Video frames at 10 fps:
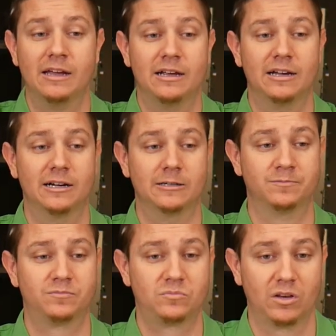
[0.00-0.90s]

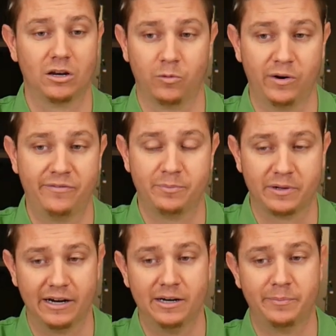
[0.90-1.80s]
We've
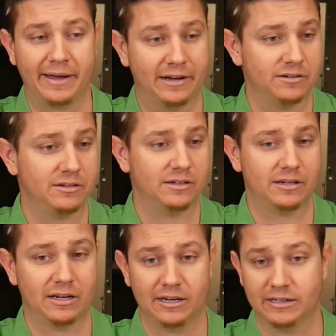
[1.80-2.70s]
played
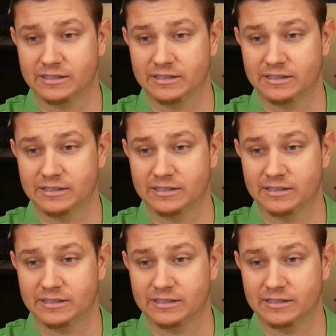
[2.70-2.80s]
about